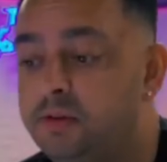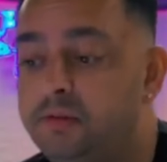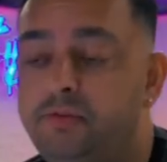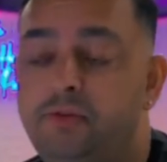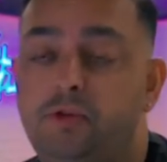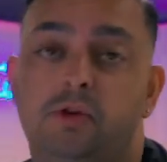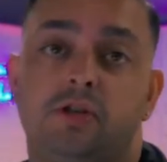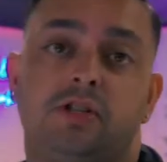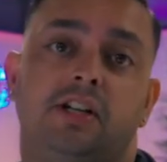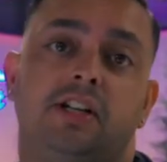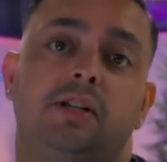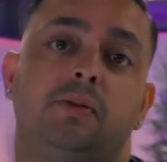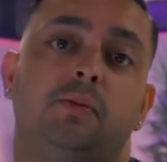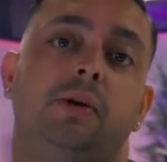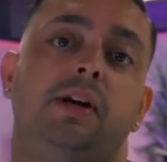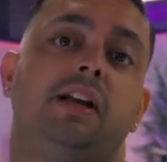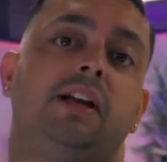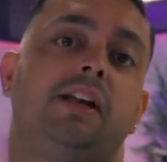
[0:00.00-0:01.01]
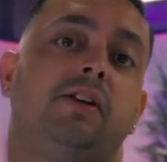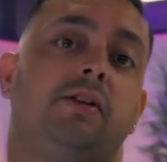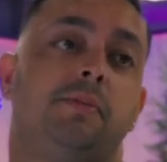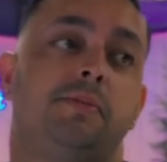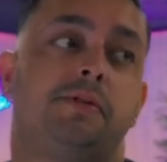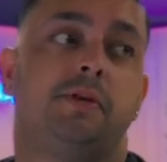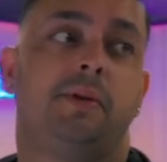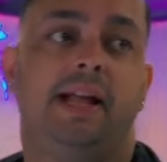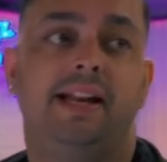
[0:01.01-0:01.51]
So unfortunately the weekly
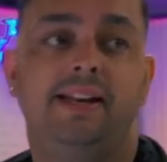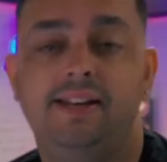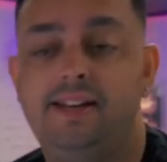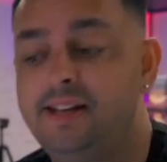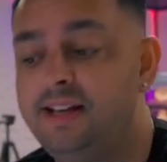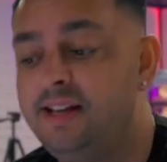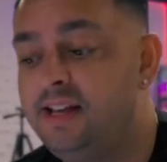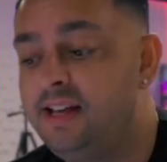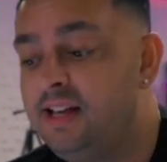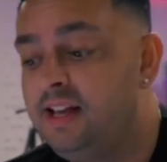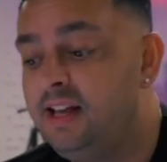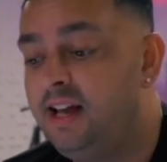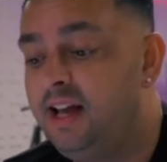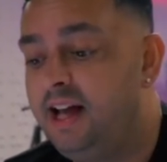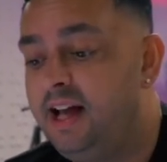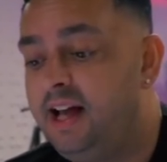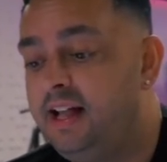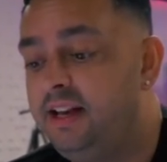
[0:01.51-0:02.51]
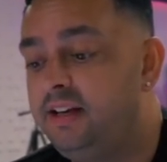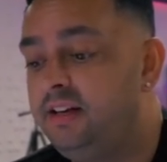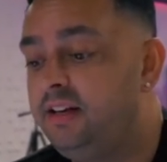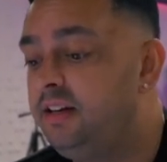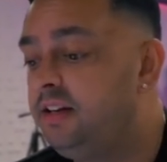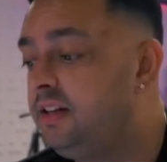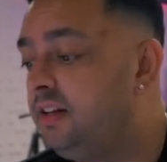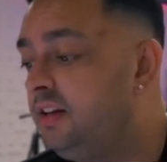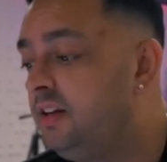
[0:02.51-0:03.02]
comes to an end.
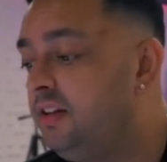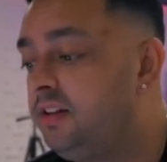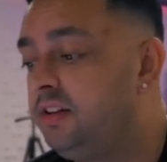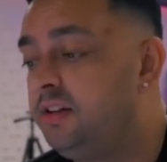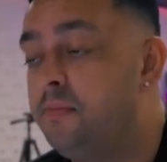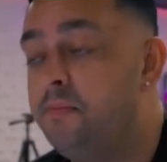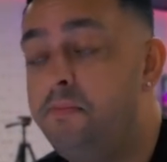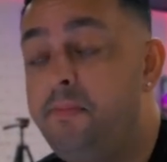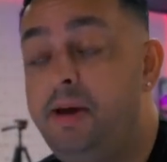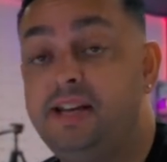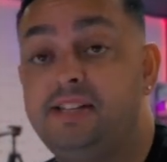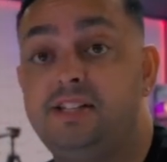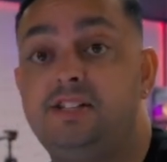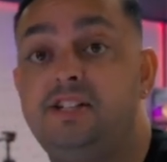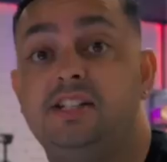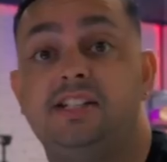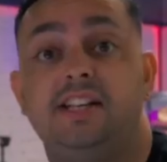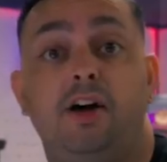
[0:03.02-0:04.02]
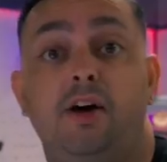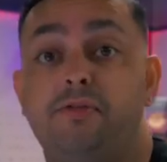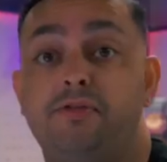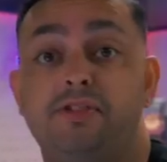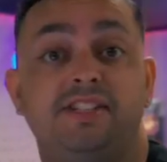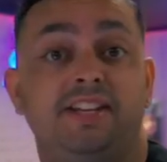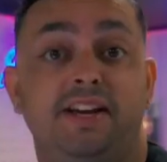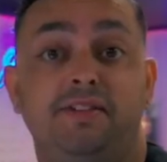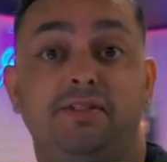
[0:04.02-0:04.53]
And the messages that I've
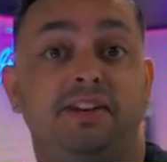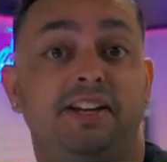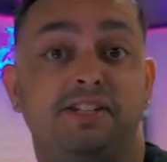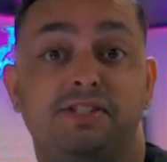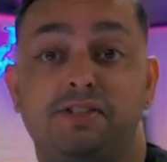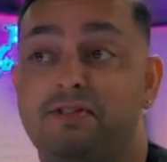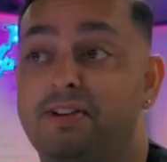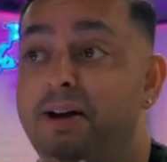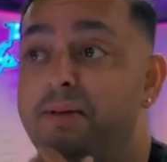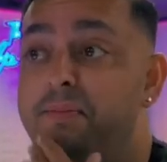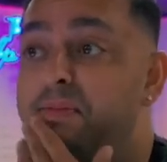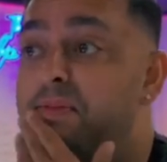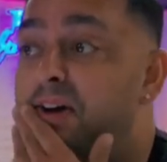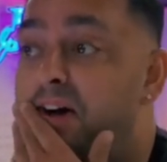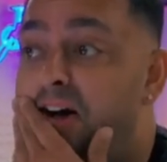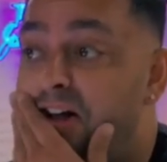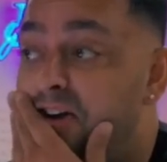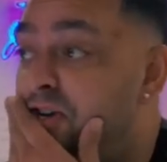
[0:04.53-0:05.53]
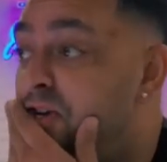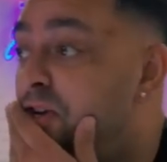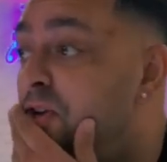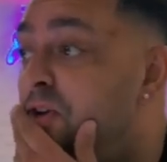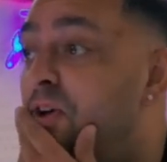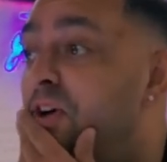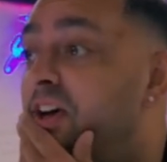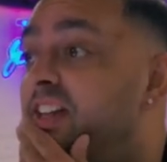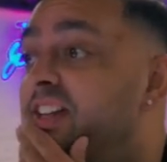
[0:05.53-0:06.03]
received on Instagram are
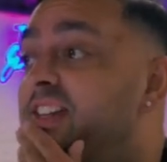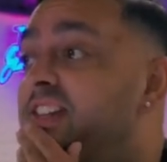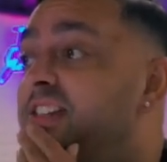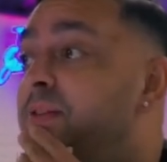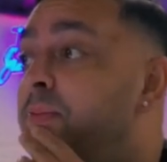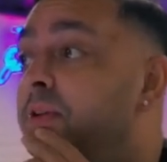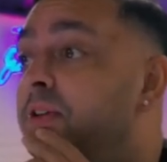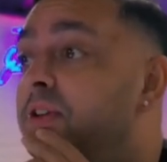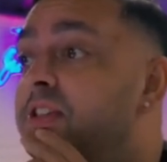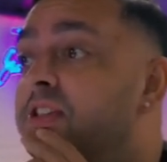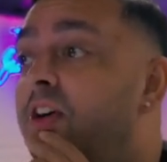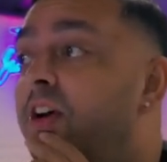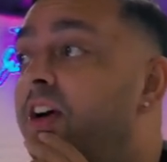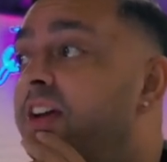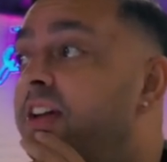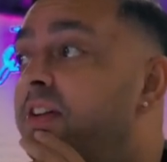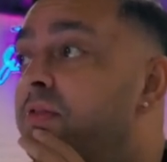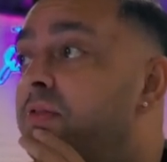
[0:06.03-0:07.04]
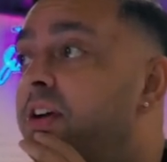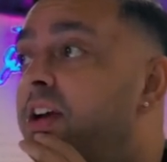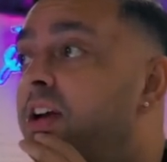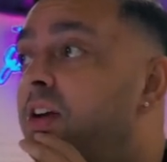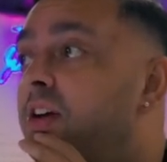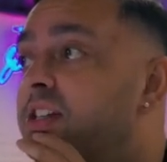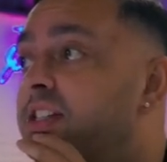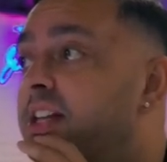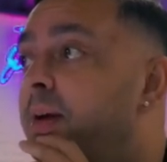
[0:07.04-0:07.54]
nuts, because I didn't
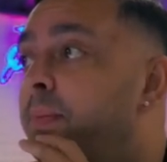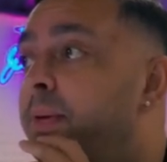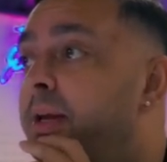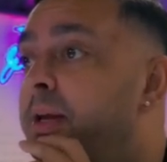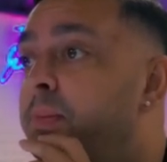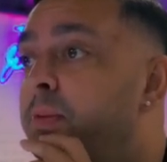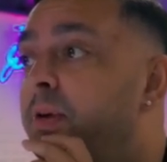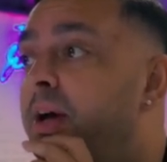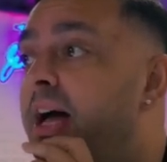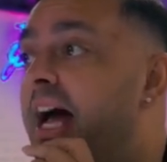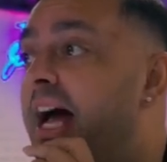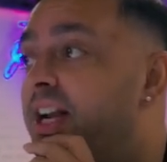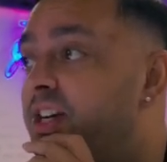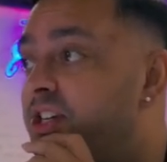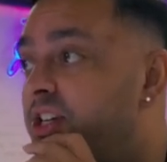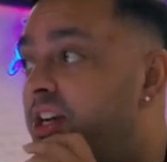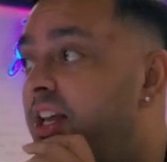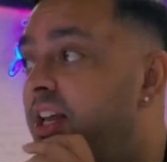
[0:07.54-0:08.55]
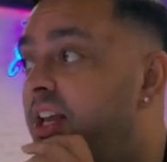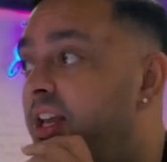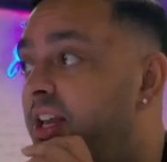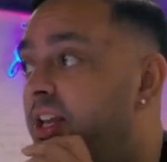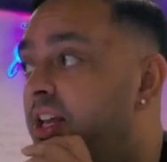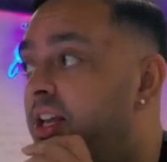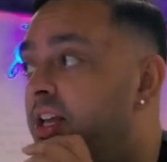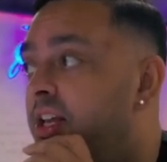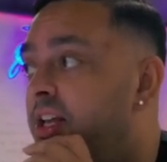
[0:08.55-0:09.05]
realise that people actually